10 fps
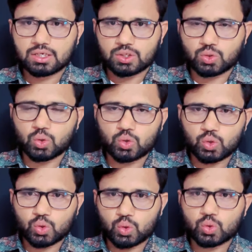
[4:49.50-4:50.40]
Don't
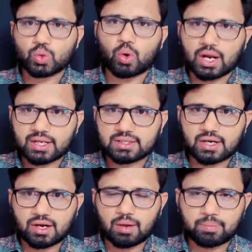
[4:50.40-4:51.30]
go to another
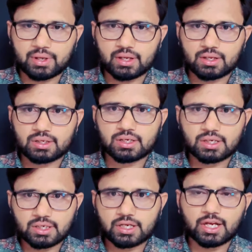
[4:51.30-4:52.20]
topic
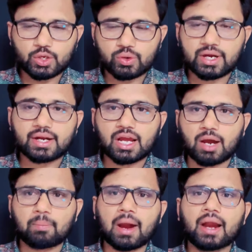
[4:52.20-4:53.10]
till you get
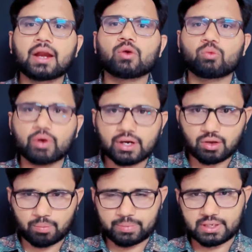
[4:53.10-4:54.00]
command one
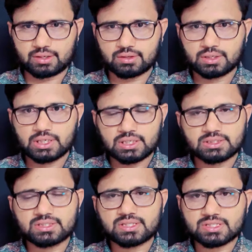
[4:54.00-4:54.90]
topic.
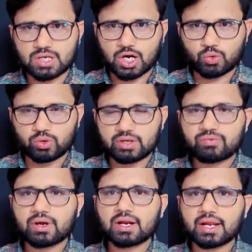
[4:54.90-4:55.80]
This is not only
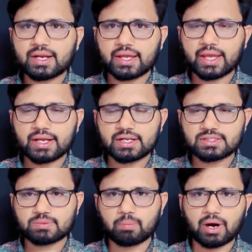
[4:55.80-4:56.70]
for learning English
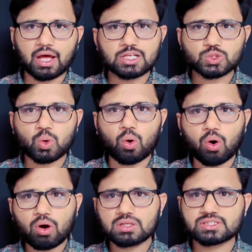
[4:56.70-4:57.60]
but also
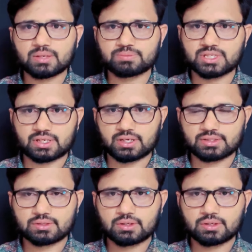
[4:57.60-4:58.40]
all subjects.